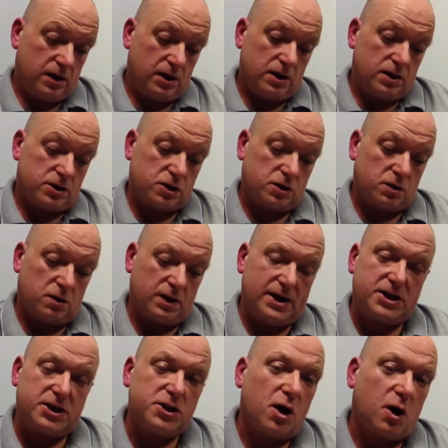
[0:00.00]
So
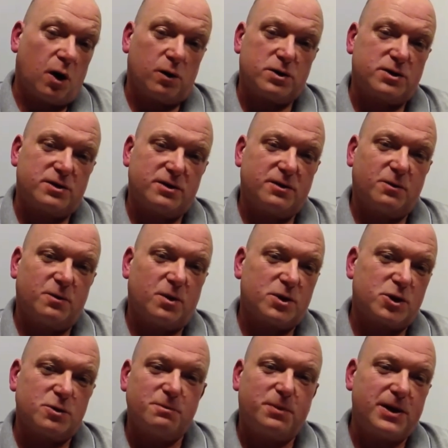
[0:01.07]
it's not, what
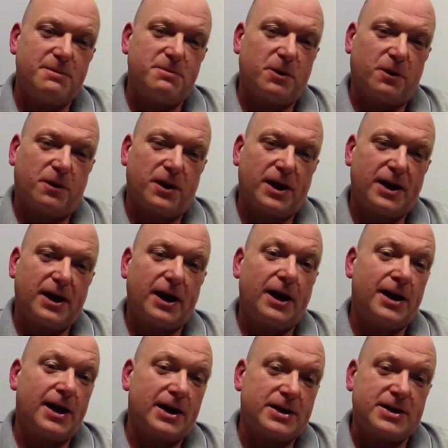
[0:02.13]
some people think, an
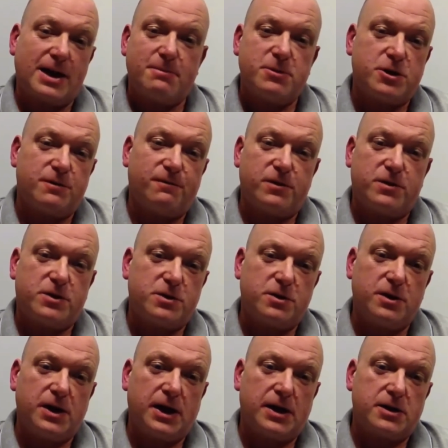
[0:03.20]
exemption for two
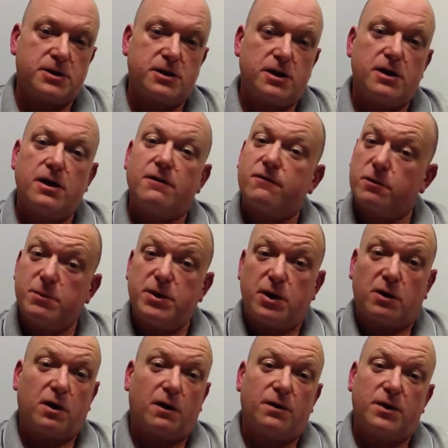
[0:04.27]
years from a
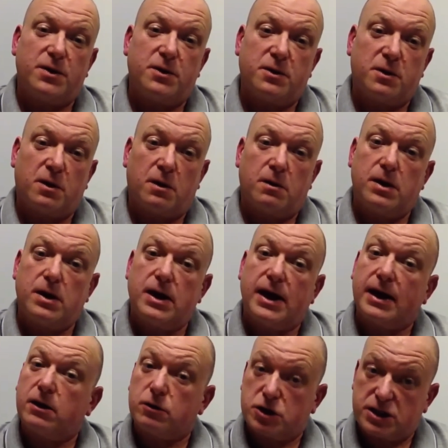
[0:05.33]
knock on the door. It
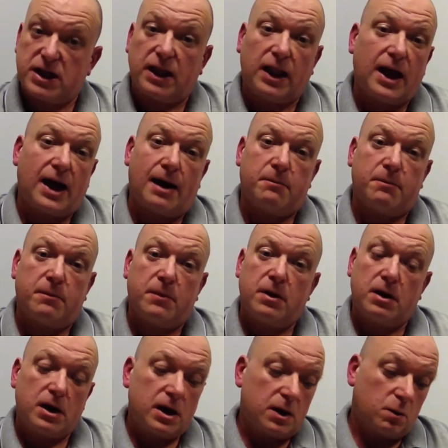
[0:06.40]
could still happen
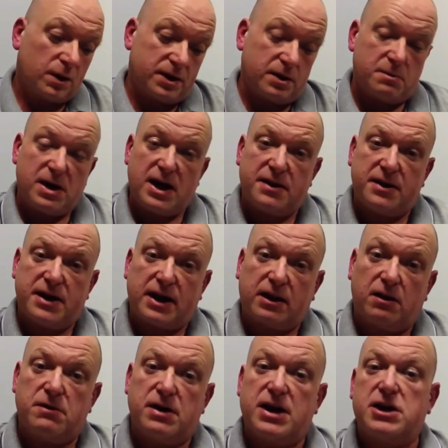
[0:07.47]
whether you make the
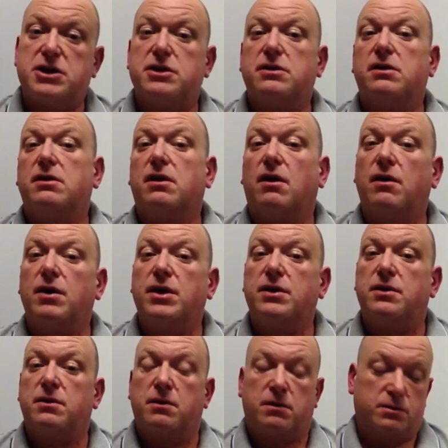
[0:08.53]
declaration or you
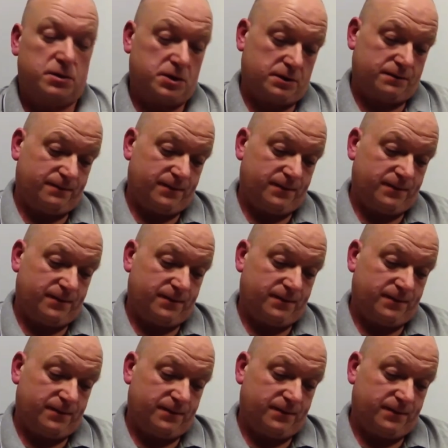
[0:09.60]
don't.